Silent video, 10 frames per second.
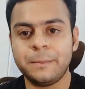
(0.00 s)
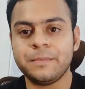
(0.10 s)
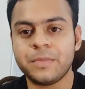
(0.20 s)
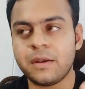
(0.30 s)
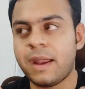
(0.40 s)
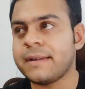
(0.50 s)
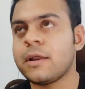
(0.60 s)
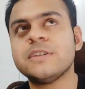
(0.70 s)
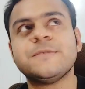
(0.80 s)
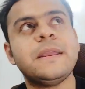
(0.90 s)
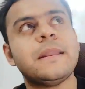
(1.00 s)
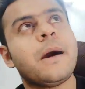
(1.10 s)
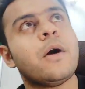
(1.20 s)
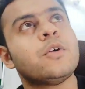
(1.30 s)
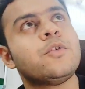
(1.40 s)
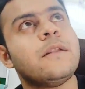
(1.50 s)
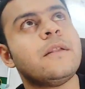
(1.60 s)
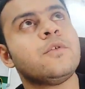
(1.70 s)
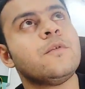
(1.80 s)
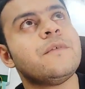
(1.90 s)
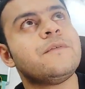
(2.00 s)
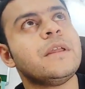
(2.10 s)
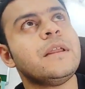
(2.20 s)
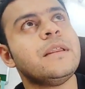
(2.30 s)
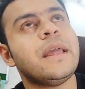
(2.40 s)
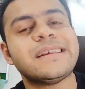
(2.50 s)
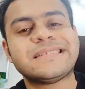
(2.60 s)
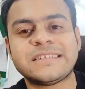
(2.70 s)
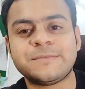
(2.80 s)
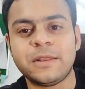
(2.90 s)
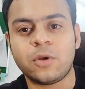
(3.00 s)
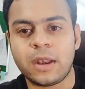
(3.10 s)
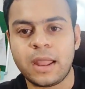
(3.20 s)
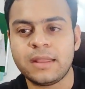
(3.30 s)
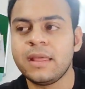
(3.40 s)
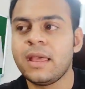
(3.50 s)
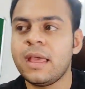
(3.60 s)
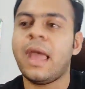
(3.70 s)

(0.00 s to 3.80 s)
Right now it's been about 12 to 15 days it's been online,